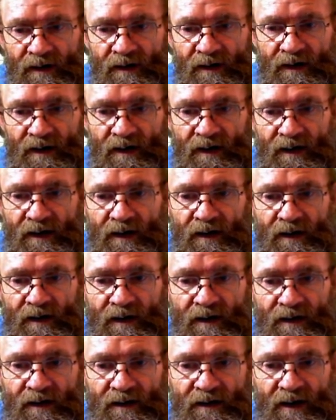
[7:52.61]

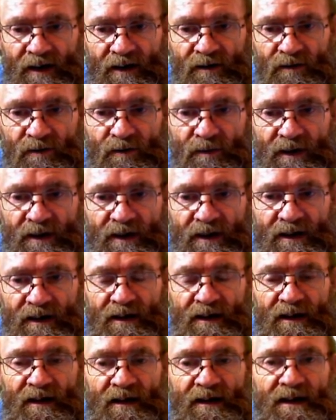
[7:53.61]
and that will
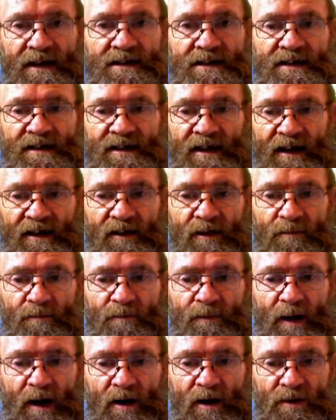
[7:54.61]
be listed under
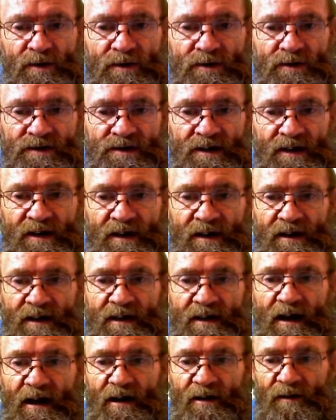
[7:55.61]
pause
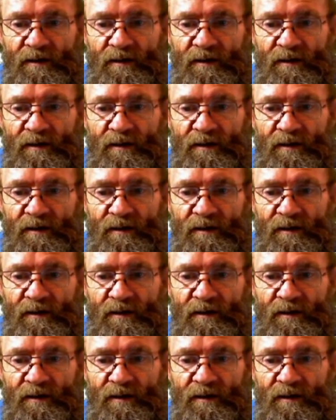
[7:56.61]
in our